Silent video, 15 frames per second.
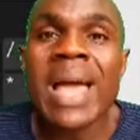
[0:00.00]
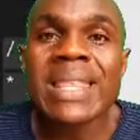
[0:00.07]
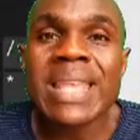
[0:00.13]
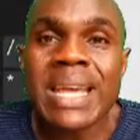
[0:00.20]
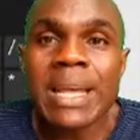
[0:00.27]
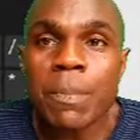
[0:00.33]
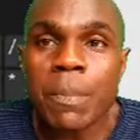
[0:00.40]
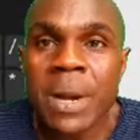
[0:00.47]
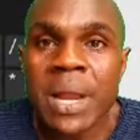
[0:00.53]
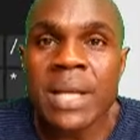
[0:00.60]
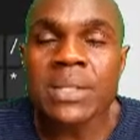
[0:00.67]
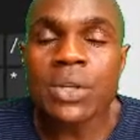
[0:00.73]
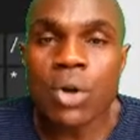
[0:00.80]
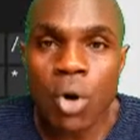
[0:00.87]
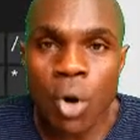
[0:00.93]
taking
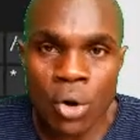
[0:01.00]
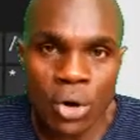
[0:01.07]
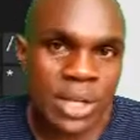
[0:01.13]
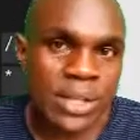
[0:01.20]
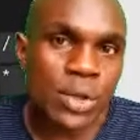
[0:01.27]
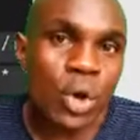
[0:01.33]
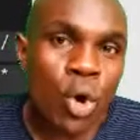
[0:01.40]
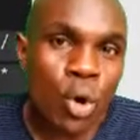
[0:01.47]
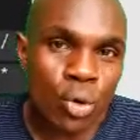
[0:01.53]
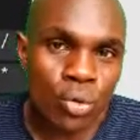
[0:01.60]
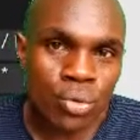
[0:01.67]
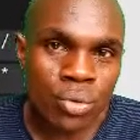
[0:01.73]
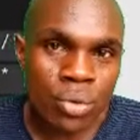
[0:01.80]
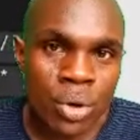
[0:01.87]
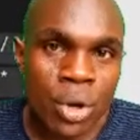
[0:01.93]
place on its
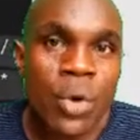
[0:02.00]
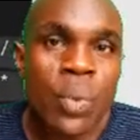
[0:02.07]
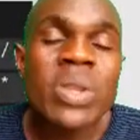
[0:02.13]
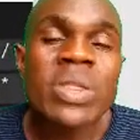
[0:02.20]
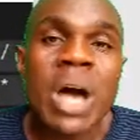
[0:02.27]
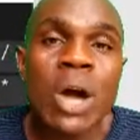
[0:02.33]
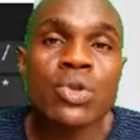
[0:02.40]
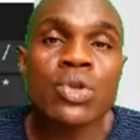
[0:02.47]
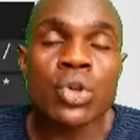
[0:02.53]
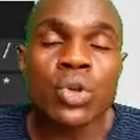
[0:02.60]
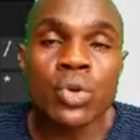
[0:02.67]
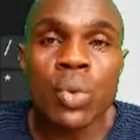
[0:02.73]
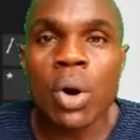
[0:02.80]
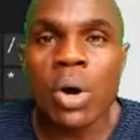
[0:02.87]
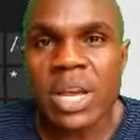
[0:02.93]
own without
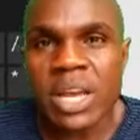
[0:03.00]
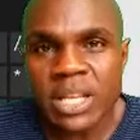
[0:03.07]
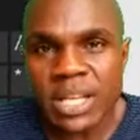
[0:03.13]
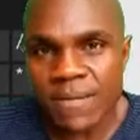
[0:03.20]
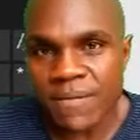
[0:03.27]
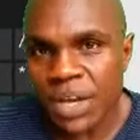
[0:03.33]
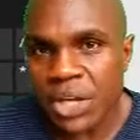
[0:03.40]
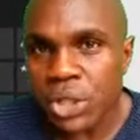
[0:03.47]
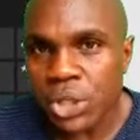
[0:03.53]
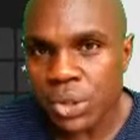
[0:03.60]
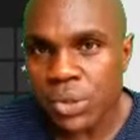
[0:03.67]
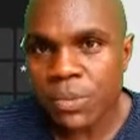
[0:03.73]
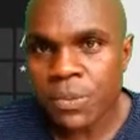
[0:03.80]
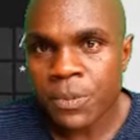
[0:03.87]
your intervention.